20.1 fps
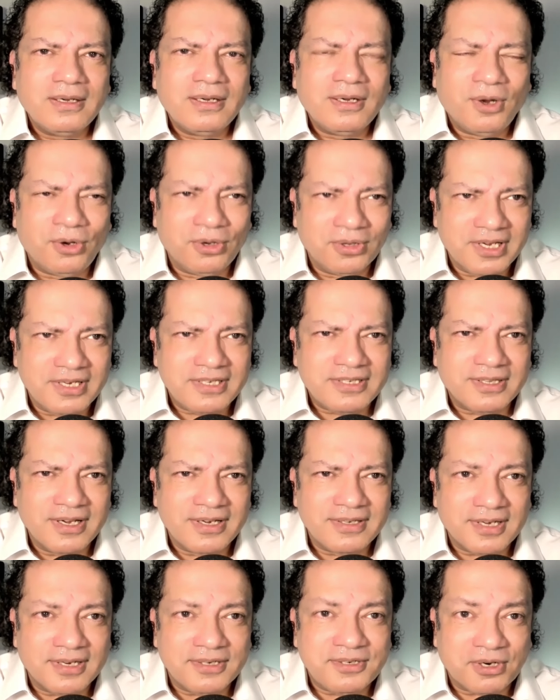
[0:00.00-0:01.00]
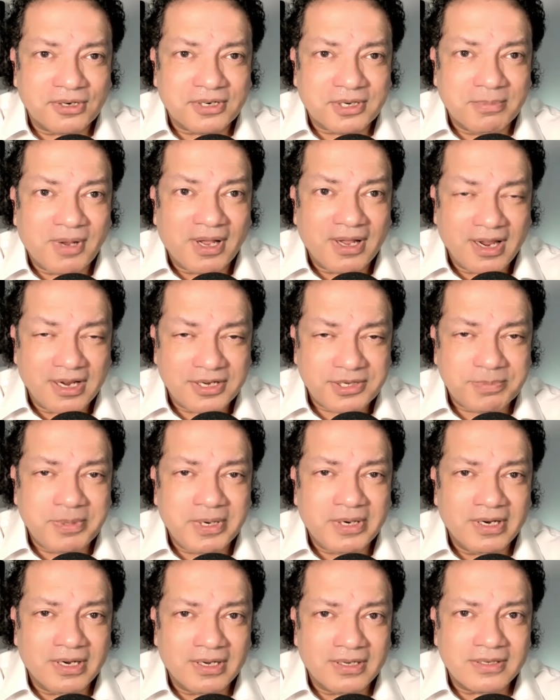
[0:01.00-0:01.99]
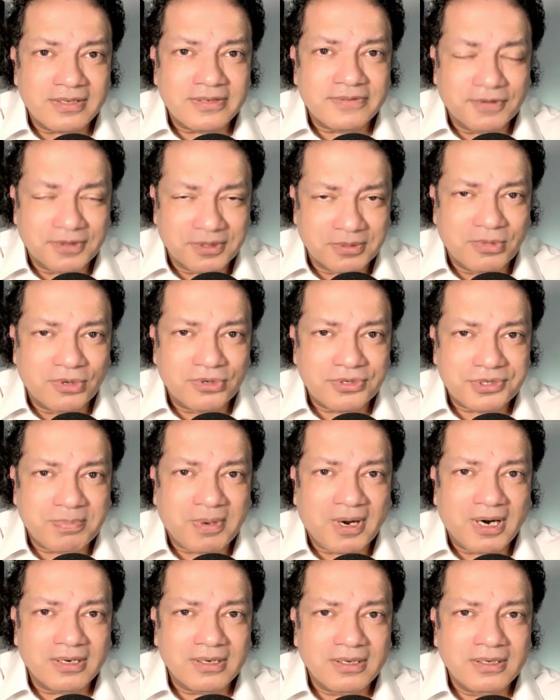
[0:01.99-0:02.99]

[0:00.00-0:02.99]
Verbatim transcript: All these things I talk about experience for the most part.